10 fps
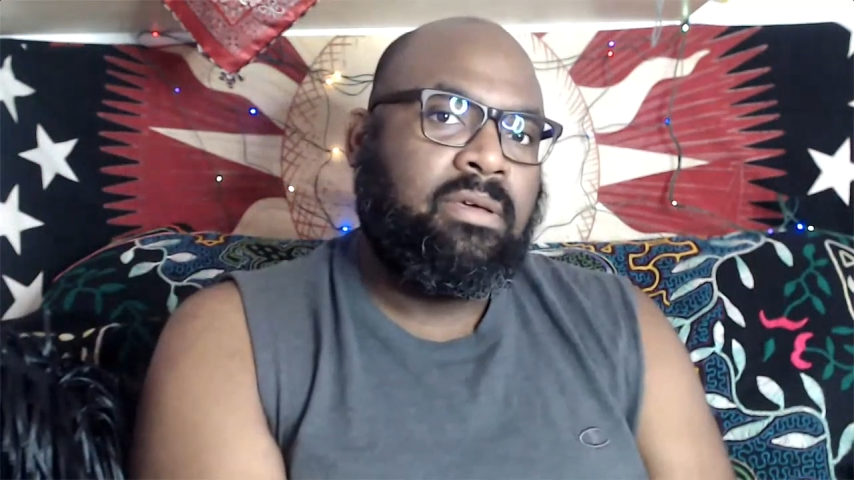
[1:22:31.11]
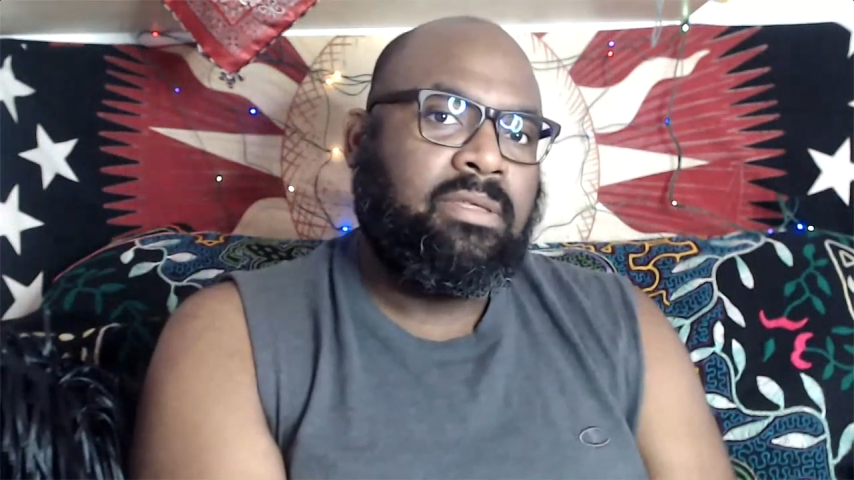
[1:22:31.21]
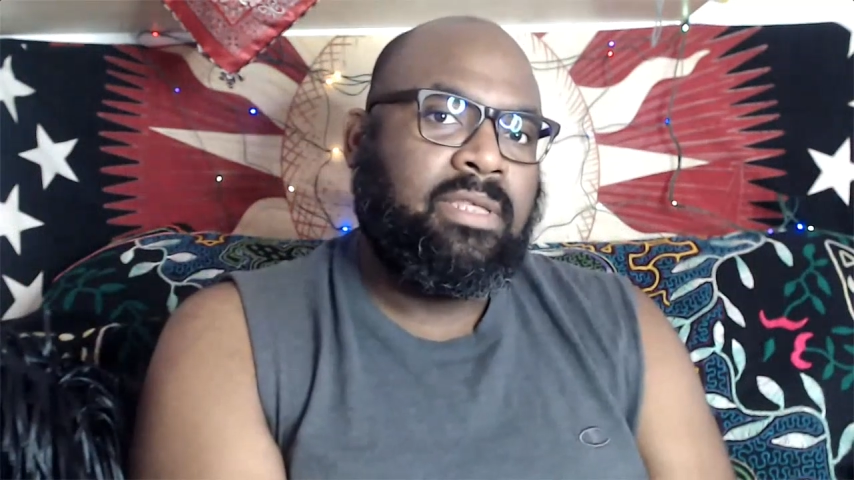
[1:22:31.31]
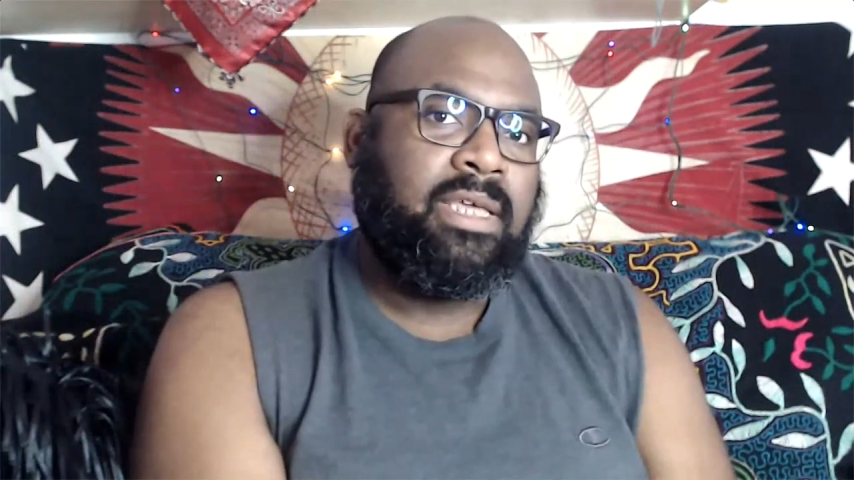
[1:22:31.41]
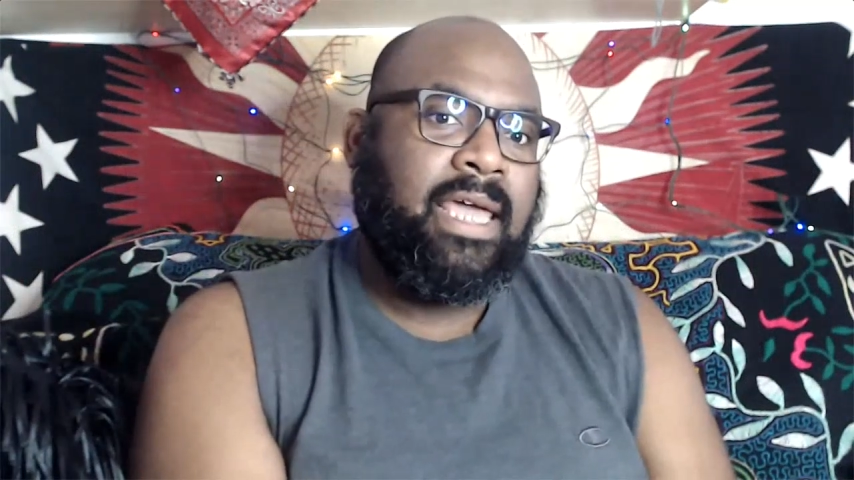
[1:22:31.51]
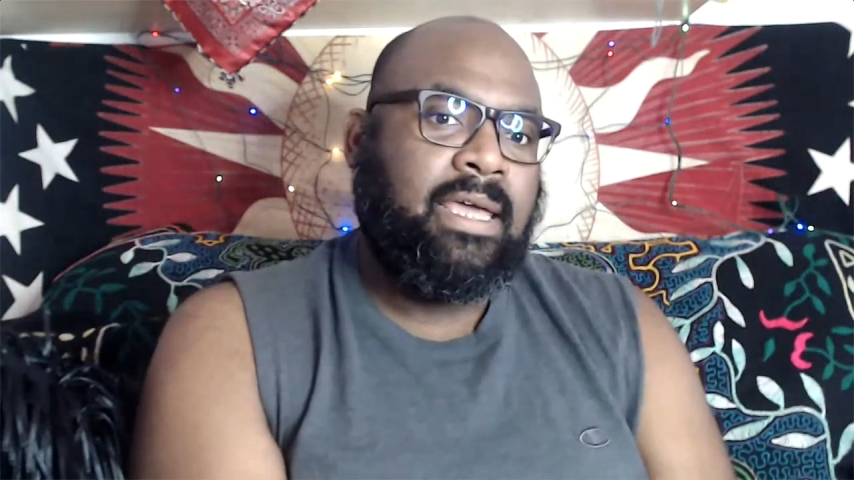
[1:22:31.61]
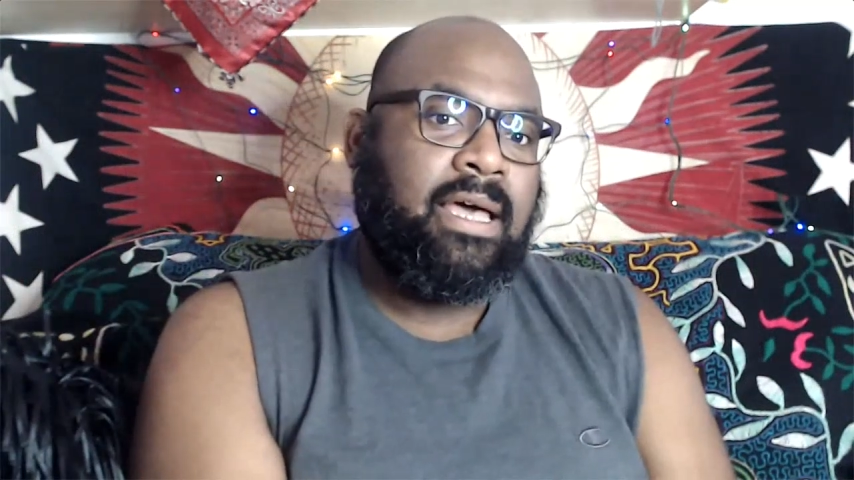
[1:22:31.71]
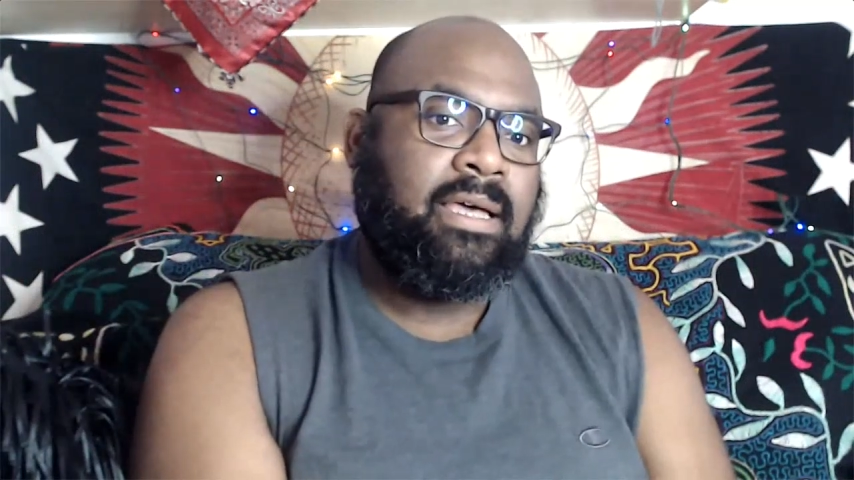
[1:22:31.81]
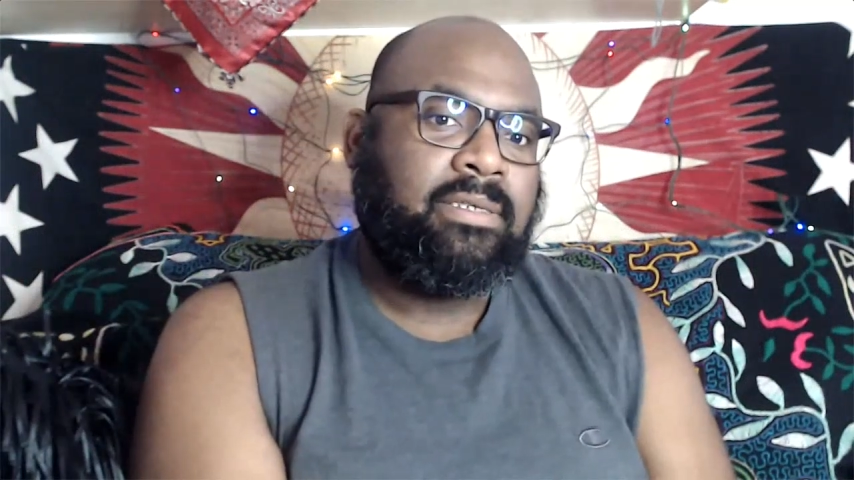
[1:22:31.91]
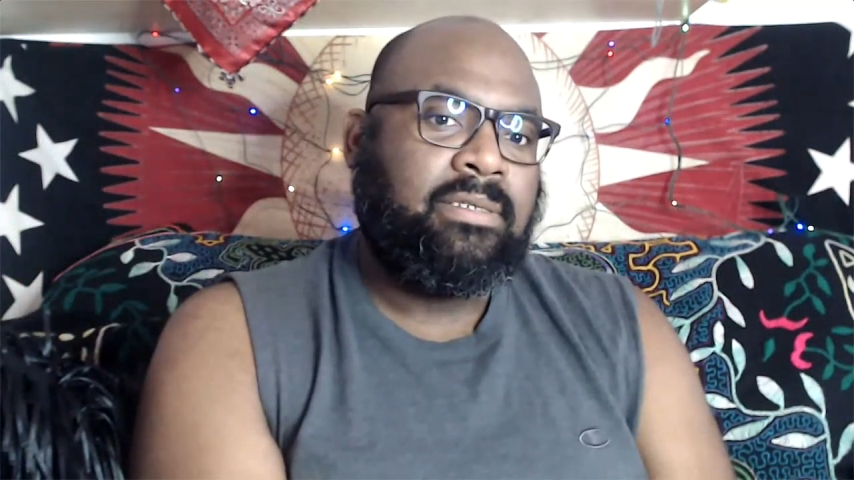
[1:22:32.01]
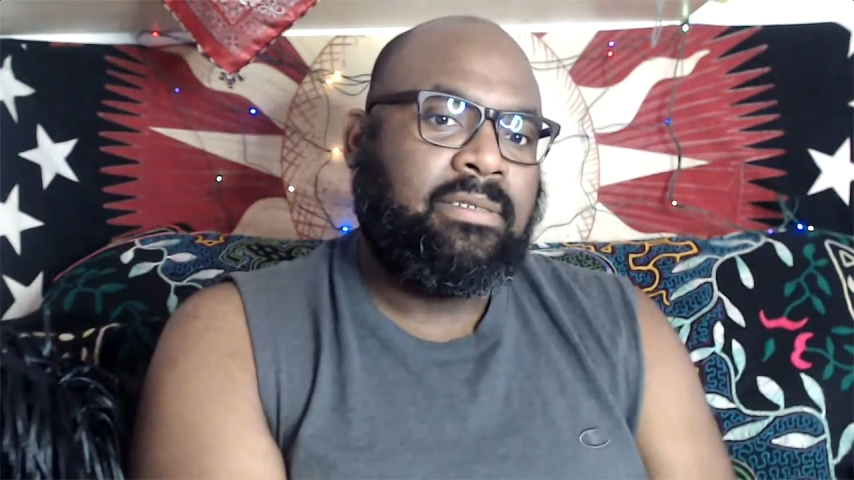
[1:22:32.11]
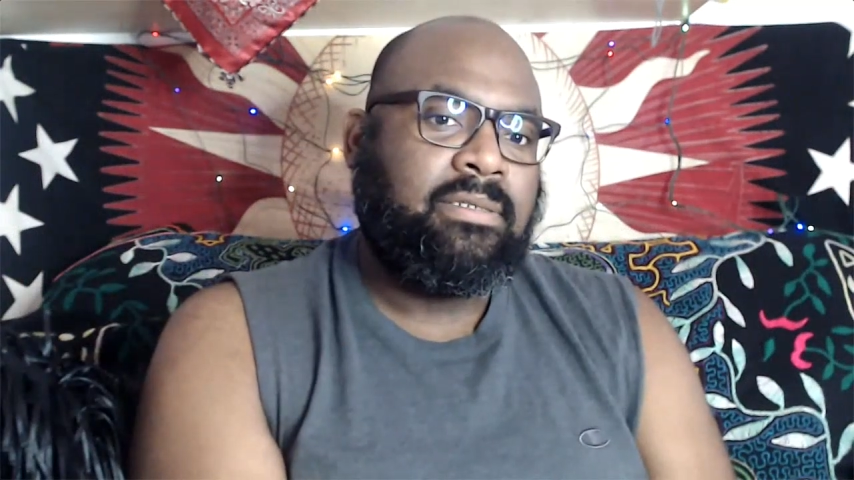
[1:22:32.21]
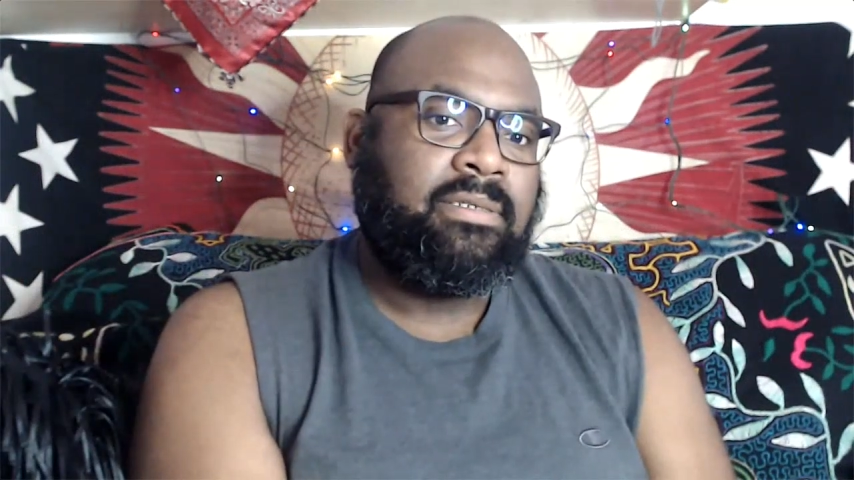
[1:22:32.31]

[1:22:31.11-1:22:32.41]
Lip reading: the chaos,